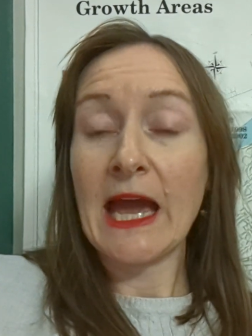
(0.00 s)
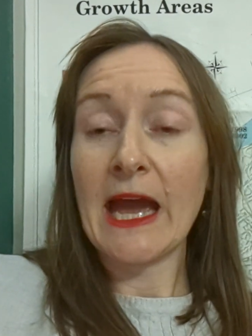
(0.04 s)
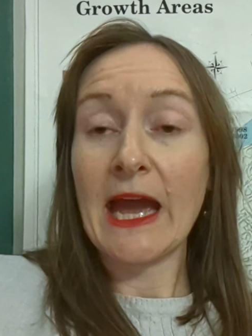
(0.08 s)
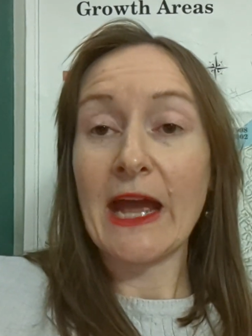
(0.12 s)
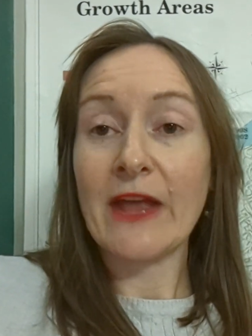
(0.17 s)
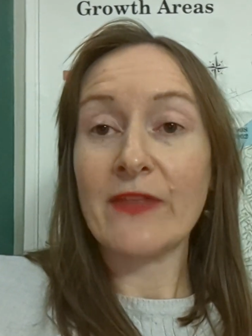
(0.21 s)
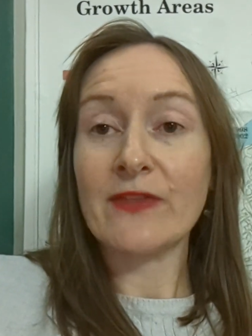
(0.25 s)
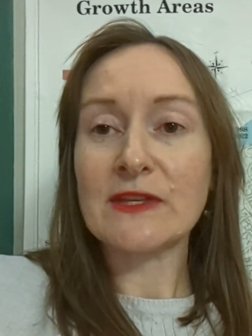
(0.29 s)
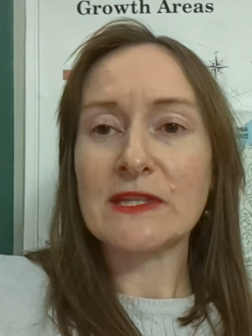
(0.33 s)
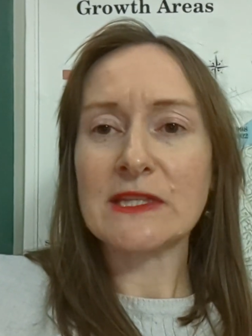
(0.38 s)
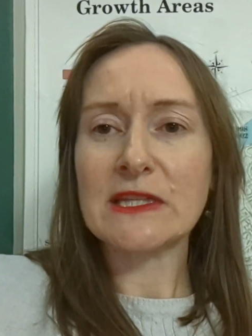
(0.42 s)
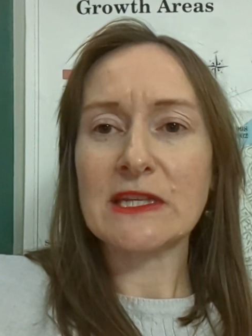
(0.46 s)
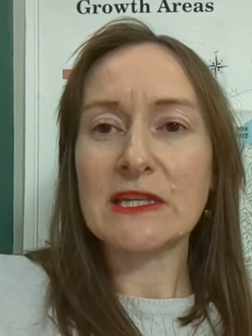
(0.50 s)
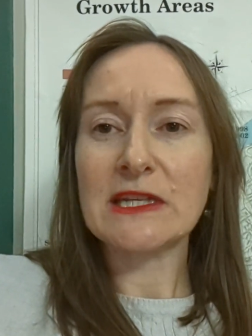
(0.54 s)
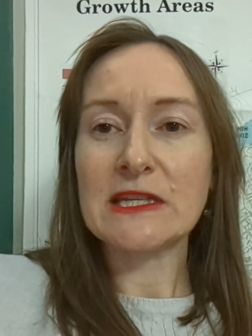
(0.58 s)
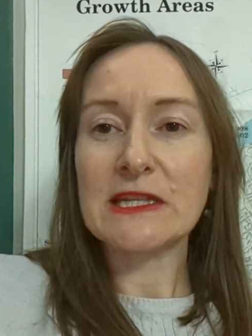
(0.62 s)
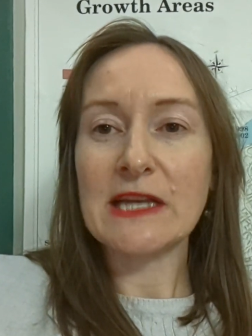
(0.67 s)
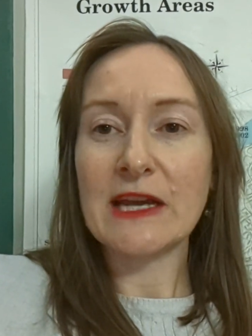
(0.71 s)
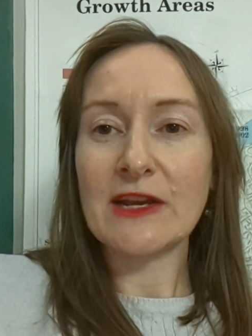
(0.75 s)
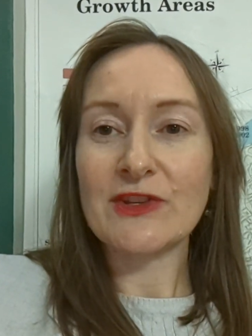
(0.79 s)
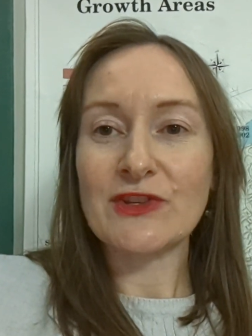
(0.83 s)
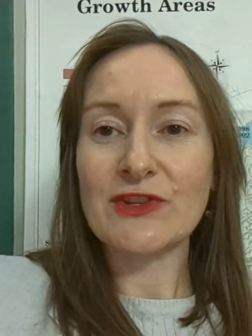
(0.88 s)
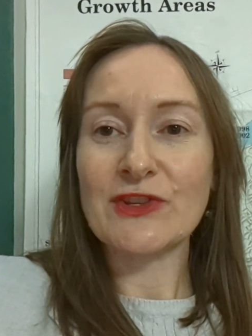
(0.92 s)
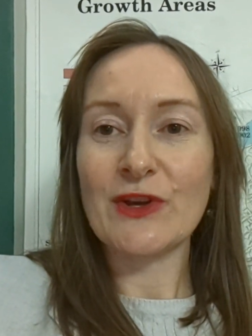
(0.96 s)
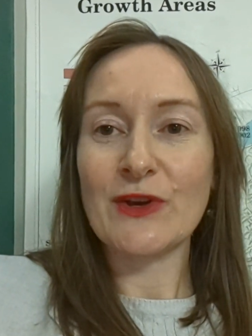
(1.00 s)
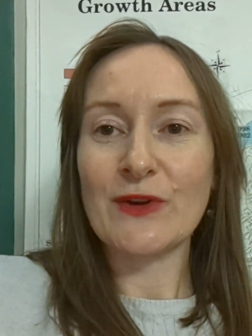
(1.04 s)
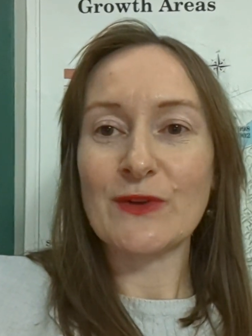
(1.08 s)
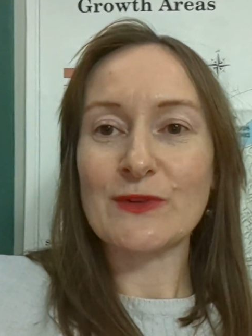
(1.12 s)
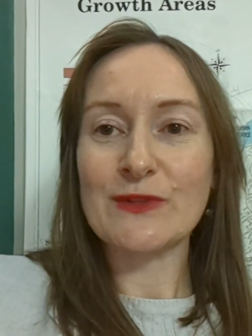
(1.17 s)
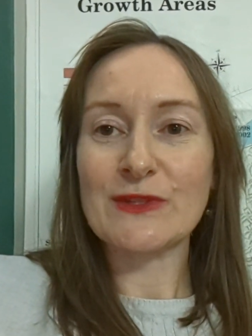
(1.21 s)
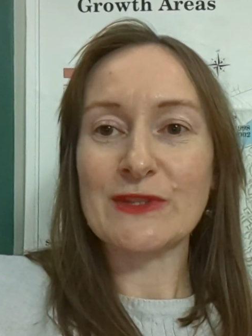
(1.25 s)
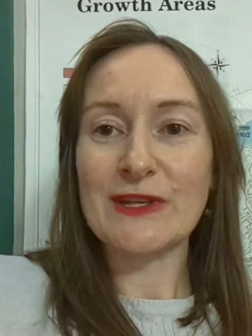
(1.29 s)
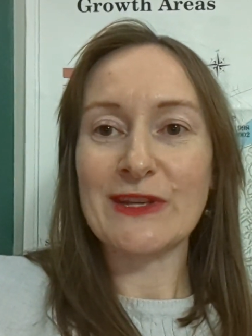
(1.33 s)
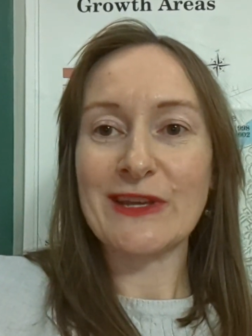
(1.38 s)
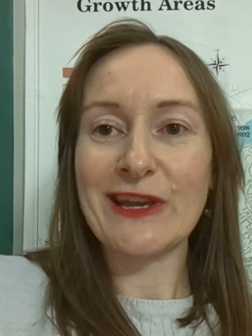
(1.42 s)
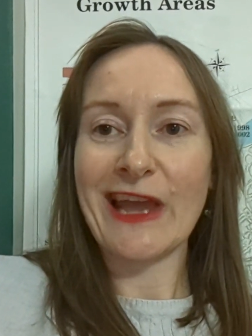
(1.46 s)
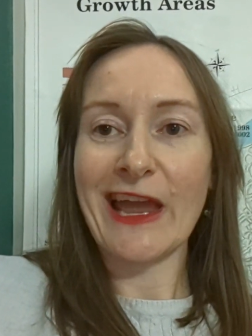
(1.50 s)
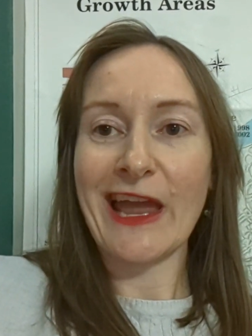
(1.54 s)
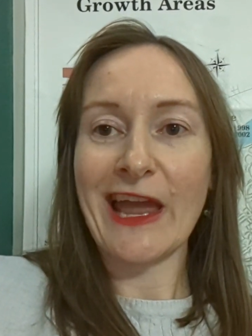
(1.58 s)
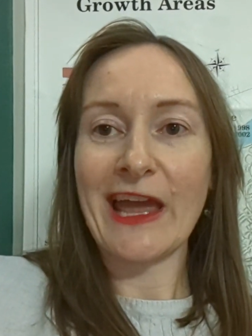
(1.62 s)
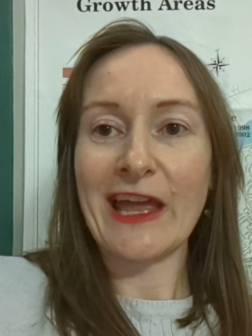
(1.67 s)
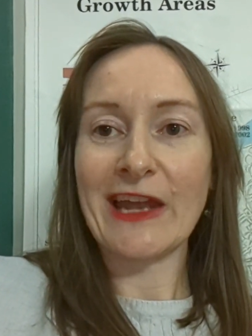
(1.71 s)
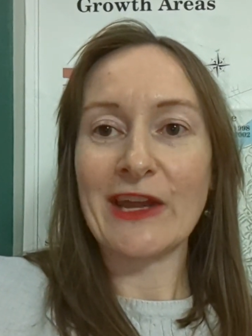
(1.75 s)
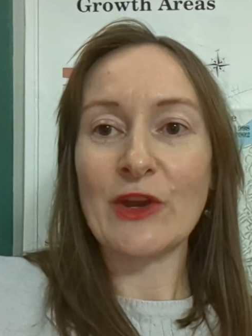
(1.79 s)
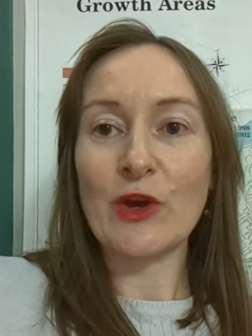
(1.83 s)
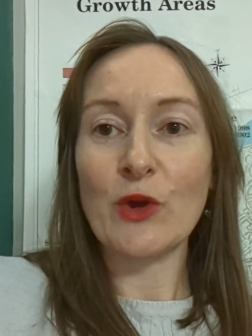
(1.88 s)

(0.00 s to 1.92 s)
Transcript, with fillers: And the city is actually hosting an